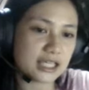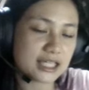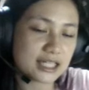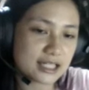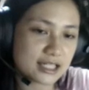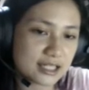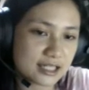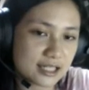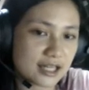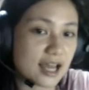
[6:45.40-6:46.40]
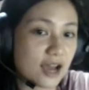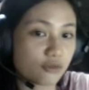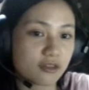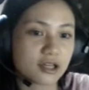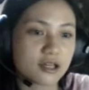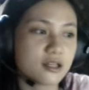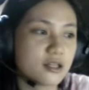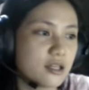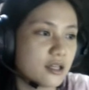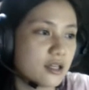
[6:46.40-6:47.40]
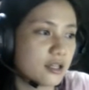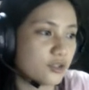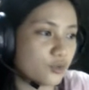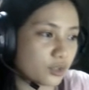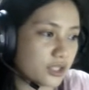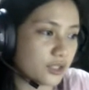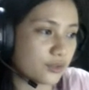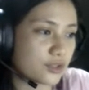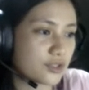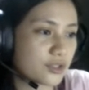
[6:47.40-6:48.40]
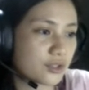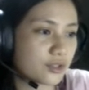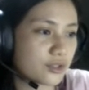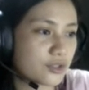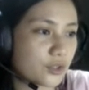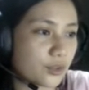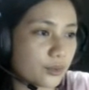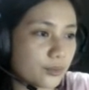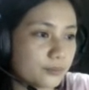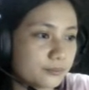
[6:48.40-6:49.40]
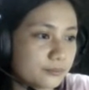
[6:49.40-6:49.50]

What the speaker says: in and out the nucleus. So,